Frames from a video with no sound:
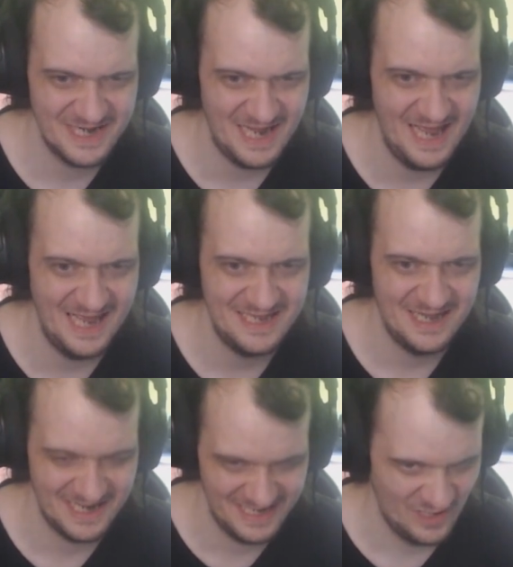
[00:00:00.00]

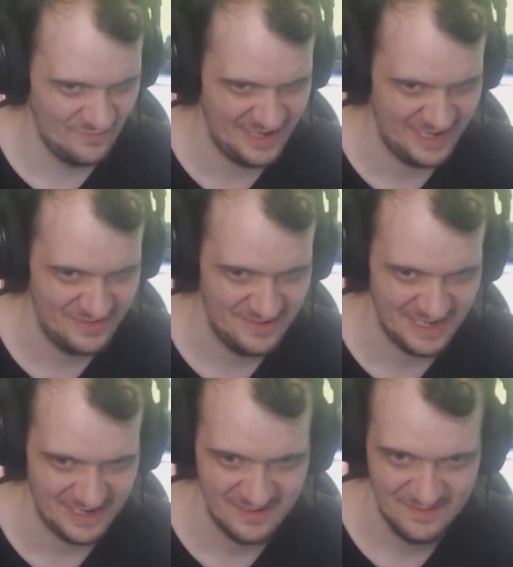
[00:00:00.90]
yet, I know that
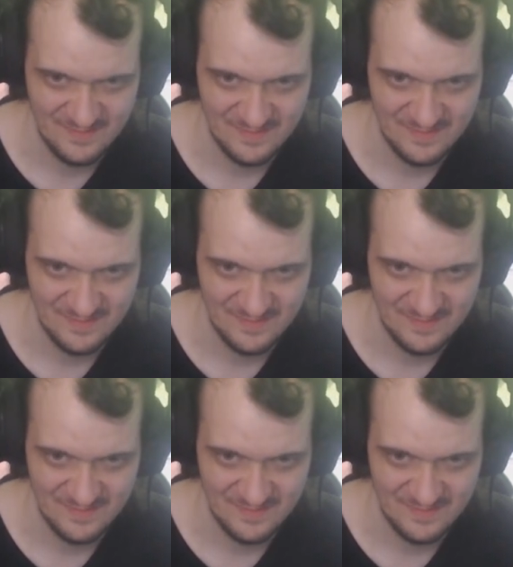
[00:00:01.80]
thing.